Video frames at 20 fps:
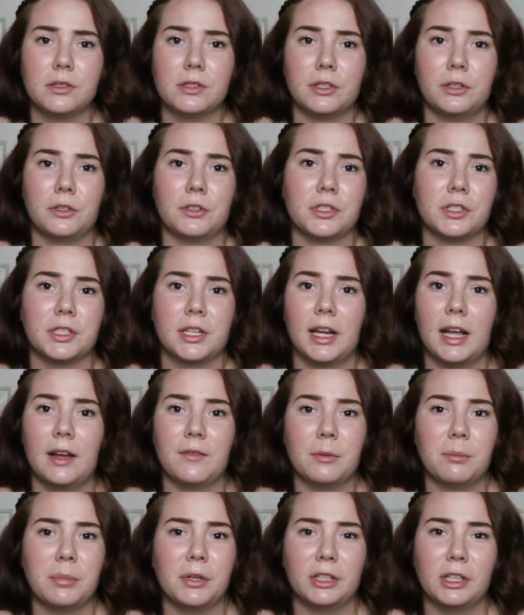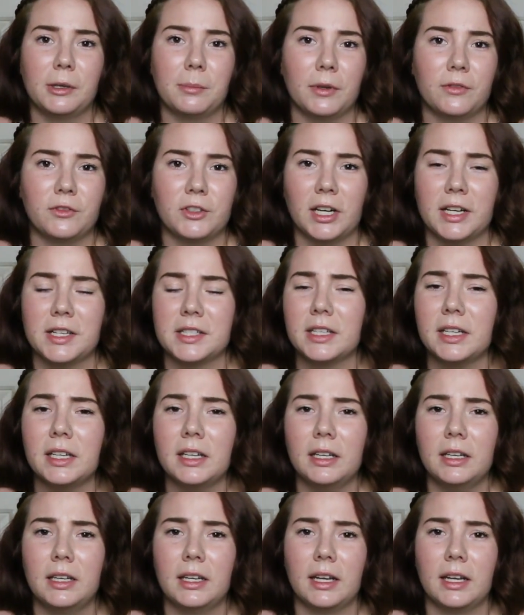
So you're just gonna have a buildup of dry skin.